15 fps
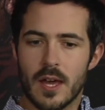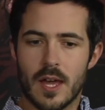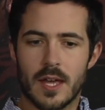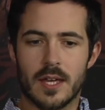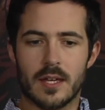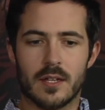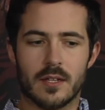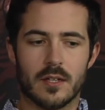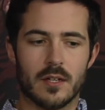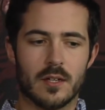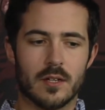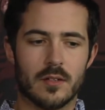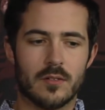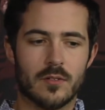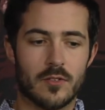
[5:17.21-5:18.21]
And
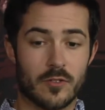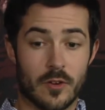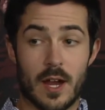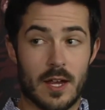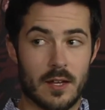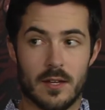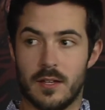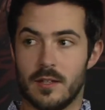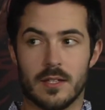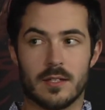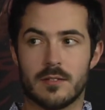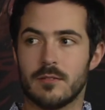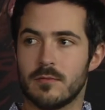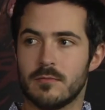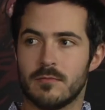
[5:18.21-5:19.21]
those are great. And, like,
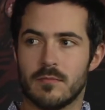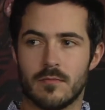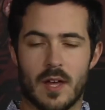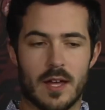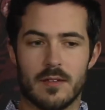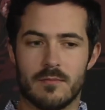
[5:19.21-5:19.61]
I